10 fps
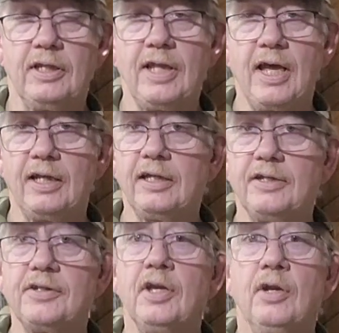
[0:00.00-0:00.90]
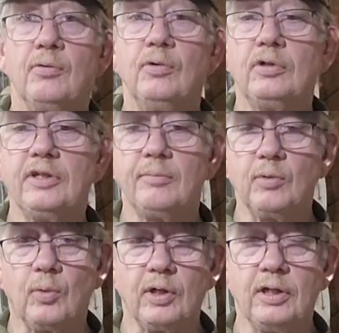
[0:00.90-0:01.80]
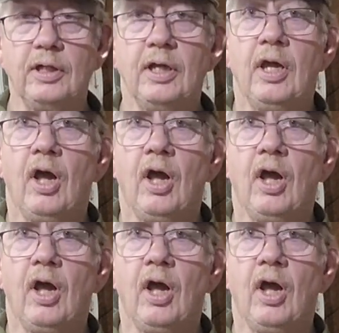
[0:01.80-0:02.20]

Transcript: And that is, rule number 1,